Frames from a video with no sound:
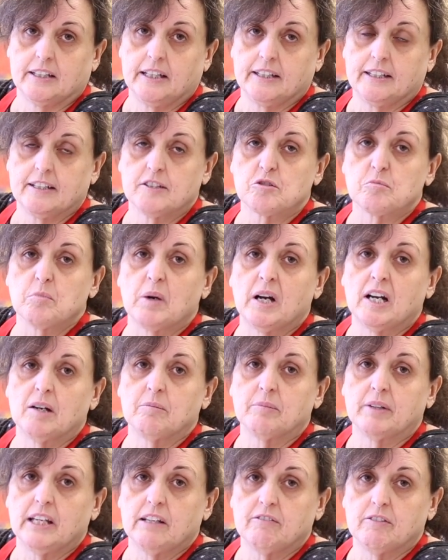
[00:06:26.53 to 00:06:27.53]
like his
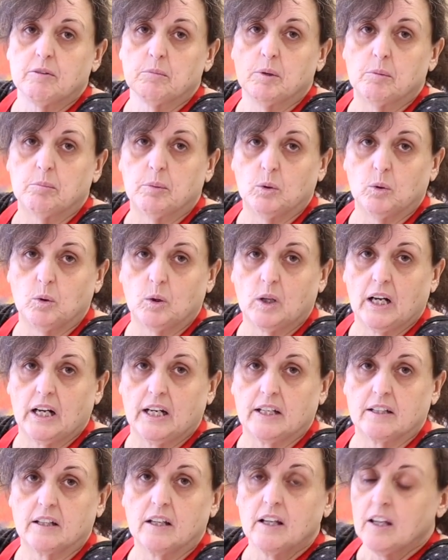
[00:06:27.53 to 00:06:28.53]
mom gave him a bowl
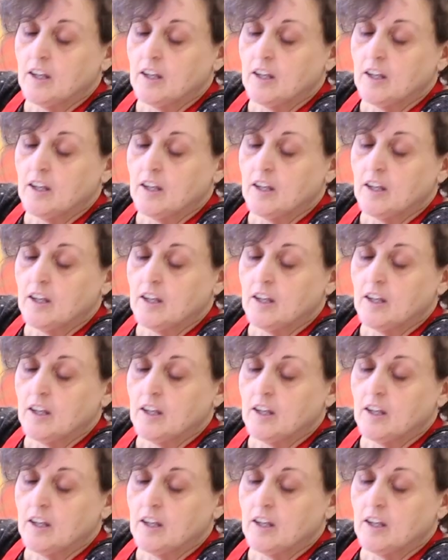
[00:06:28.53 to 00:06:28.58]
cut.